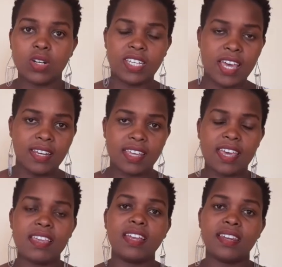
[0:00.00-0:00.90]
here in
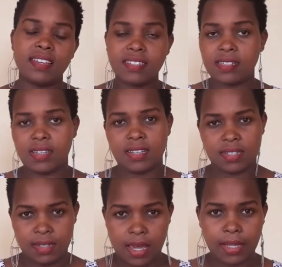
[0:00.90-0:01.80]
Kenya in
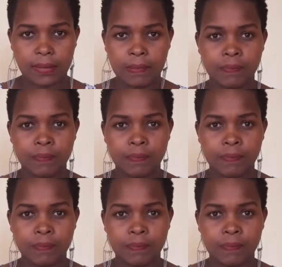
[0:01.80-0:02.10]
1999.